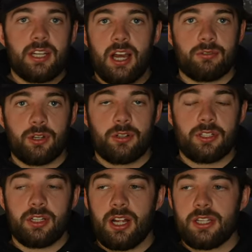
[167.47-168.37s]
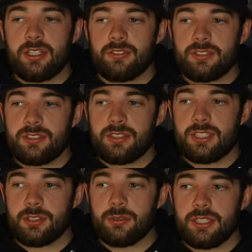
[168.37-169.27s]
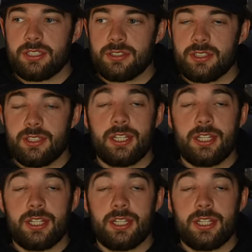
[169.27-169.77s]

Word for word: I've rode it in a lot of different situations